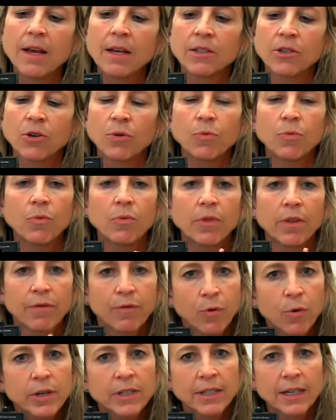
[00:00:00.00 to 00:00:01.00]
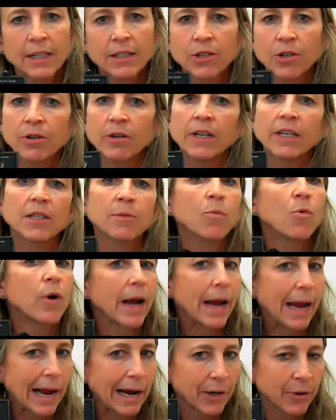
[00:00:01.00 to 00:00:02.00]
So the force sensor is
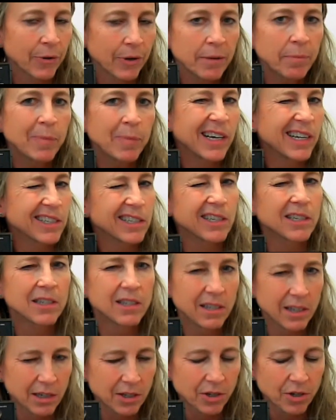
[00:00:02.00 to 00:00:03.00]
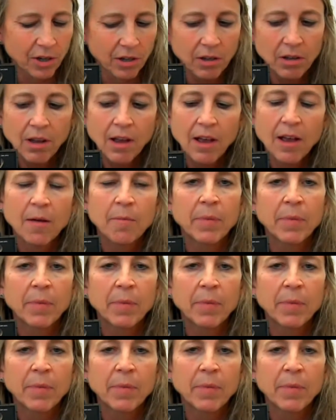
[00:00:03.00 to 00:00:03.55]
more accurate because it's digital,